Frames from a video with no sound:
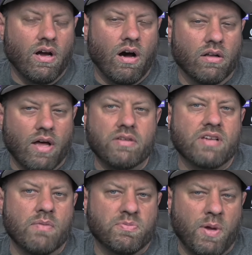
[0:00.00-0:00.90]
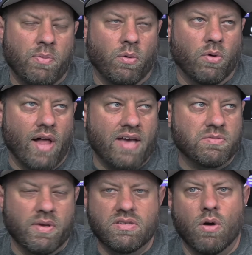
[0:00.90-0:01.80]
Uh, a lot of times, people will ask
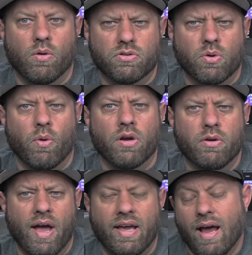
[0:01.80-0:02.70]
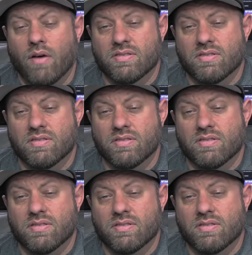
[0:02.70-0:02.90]
me, "So, so where are you hanging out?"